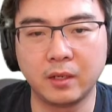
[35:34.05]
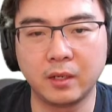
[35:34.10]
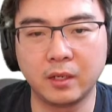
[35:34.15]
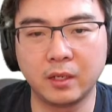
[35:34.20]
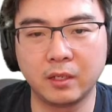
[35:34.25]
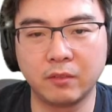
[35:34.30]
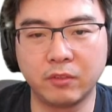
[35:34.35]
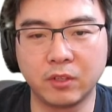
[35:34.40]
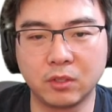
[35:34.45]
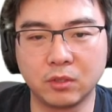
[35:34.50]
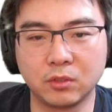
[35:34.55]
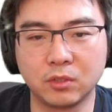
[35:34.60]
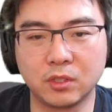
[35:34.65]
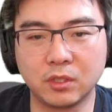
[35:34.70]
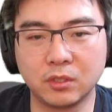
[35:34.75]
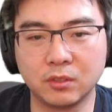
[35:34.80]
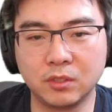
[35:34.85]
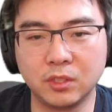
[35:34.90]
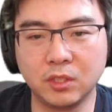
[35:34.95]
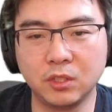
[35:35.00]
And then if I go to
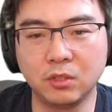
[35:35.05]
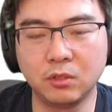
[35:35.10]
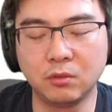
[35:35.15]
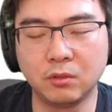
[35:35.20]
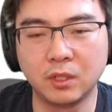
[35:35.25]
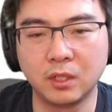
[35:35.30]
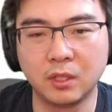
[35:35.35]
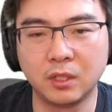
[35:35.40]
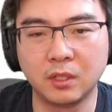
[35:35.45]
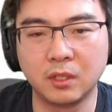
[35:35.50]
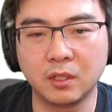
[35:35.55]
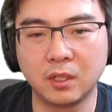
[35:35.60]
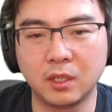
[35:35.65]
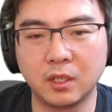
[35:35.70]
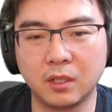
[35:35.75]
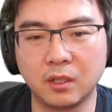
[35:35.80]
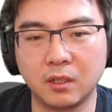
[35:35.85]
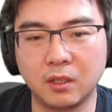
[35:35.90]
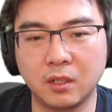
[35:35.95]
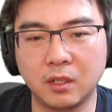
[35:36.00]
continue,
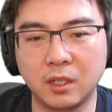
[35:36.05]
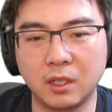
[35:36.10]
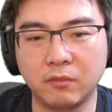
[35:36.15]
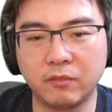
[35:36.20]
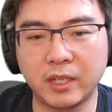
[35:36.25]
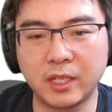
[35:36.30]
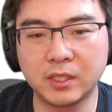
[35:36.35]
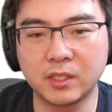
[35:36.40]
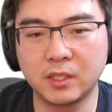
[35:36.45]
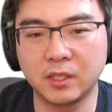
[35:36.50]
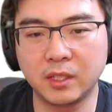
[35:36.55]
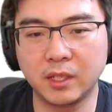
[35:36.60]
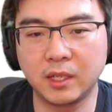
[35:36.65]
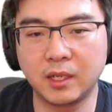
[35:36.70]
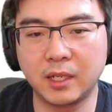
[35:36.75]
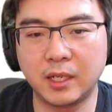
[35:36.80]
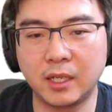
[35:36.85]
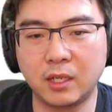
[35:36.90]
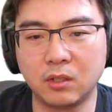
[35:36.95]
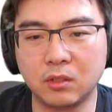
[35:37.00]
I've actually
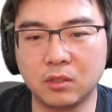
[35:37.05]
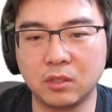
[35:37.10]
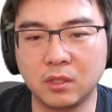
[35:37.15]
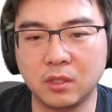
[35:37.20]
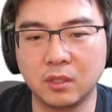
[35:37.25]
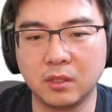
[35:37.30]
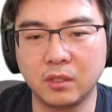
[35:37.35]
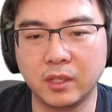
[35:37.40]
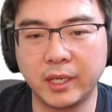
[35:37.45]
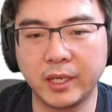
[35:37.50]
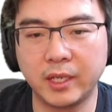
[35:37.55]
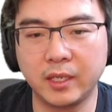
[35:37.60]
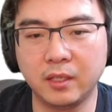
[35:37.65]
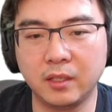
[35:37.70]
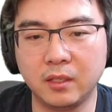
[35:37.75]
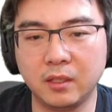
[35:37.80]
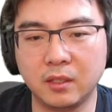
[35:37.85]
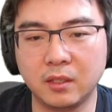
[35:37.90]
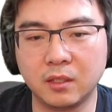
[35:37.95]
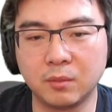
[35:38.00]
allowed
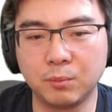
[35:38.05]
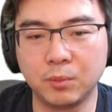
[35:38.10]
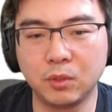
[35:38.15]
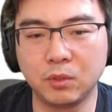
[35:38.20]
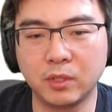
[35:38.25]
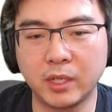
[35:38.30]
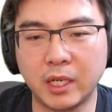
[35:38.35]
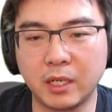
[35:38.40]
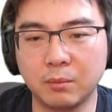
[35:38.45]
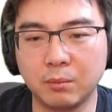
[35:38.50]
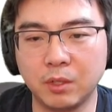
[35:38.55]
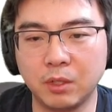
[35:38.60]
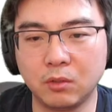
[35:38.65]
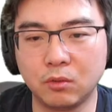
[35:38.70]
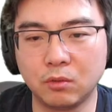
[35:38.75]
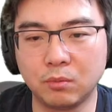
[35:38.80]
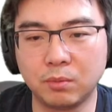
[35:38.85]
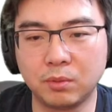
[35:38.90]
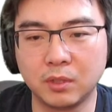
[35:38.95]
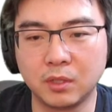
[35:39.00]
a compute admin
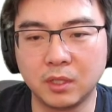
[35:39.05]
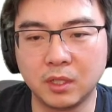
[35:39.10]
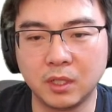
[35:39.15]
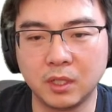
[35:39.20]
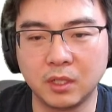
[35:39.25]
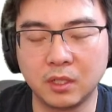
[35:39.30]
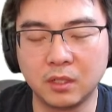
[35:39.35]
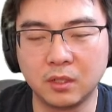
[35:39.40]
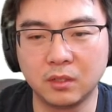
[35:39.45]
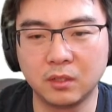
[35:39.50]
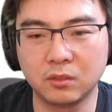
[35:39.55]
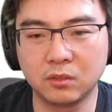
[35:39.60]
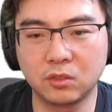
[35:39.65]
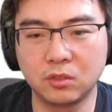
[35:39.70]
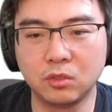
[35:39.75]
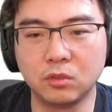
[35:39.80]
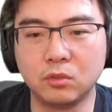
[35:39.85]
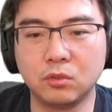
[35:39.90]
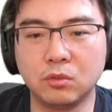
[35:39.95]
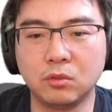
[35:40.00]
group
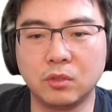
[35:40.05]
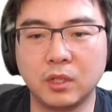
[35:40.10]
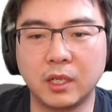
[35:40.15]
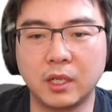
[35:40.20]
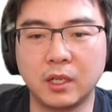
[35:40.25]
to